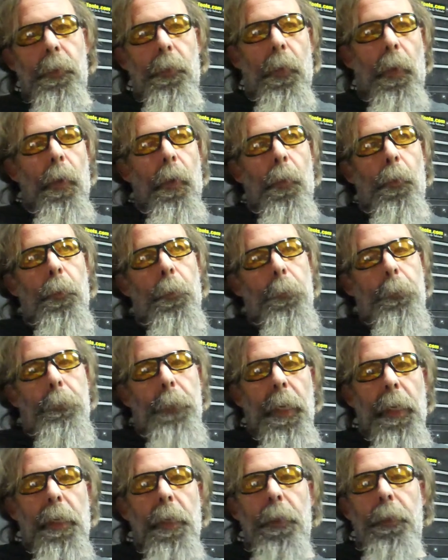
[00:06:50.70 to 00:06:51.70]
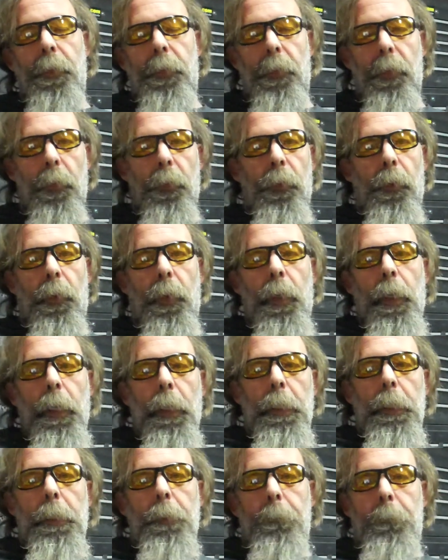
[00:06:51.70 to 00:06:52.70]
you go picking through
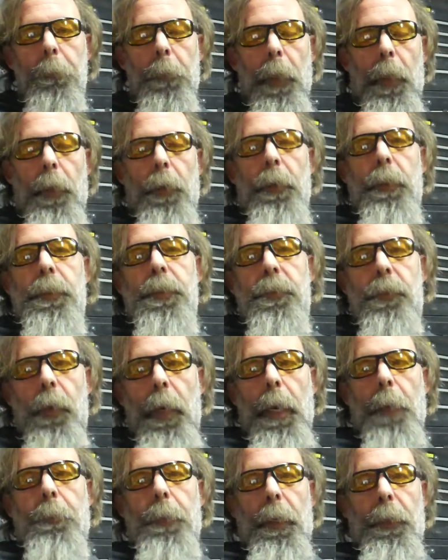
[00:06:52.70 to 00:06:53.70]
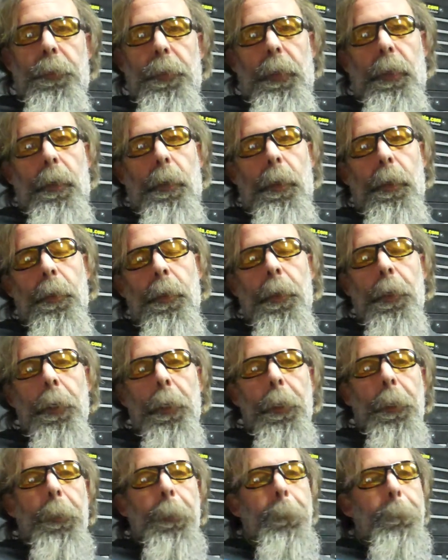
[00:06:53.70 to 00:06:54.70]
all the scrap out there, and
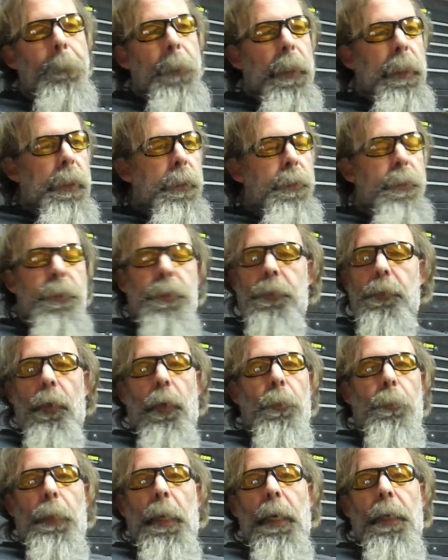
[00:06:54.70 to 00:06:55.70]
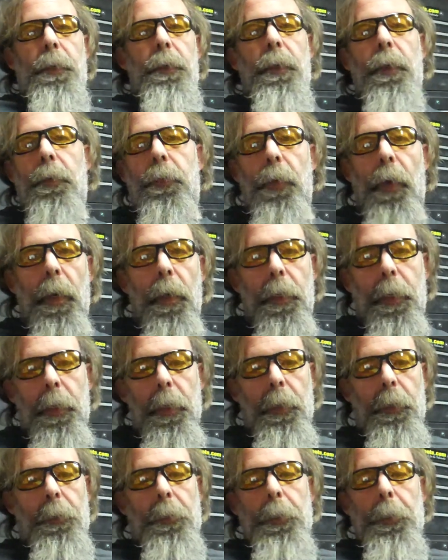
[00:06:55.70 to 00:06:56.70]
you just throw it back in your truck,
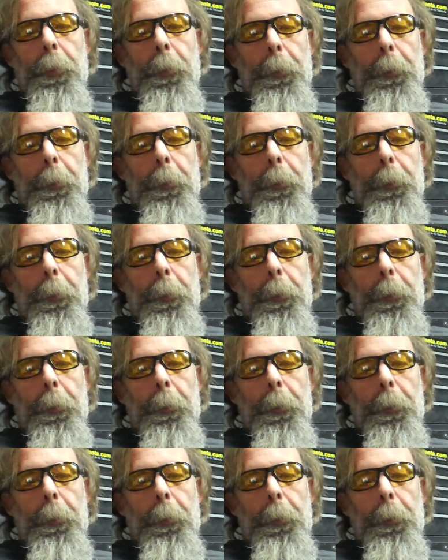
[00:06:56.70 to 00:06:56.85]
and